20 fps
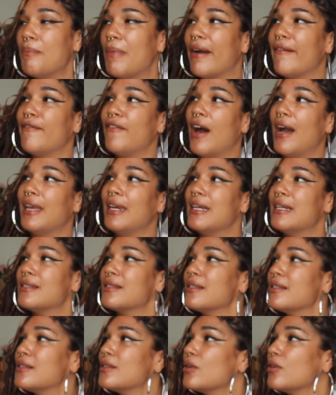My
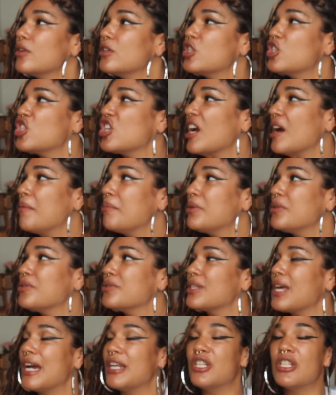finances are in
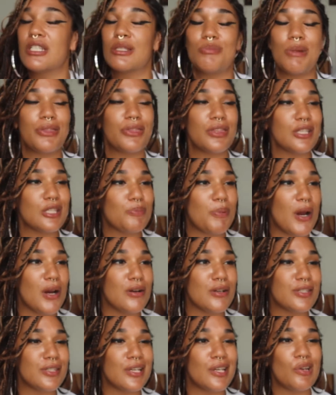shambles. I just met this
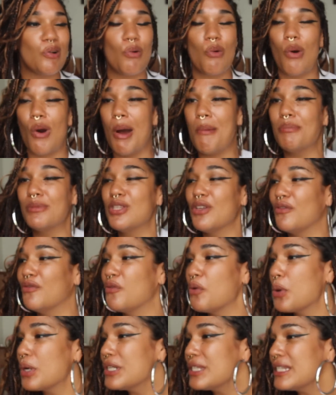person, or I'm
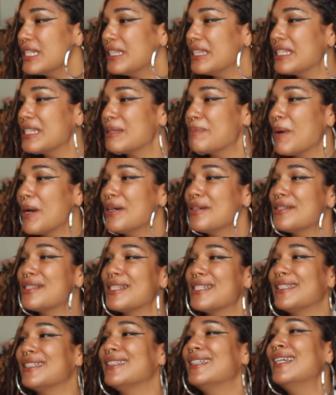divorcing this
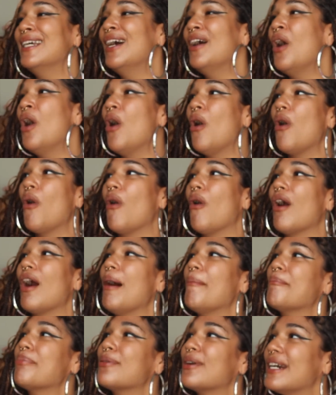person, or
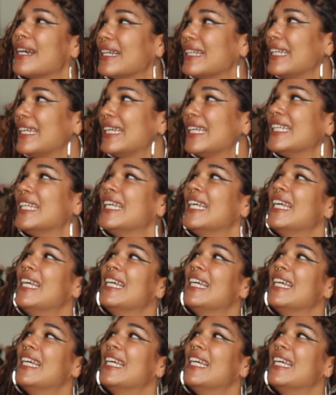I'm pregnant.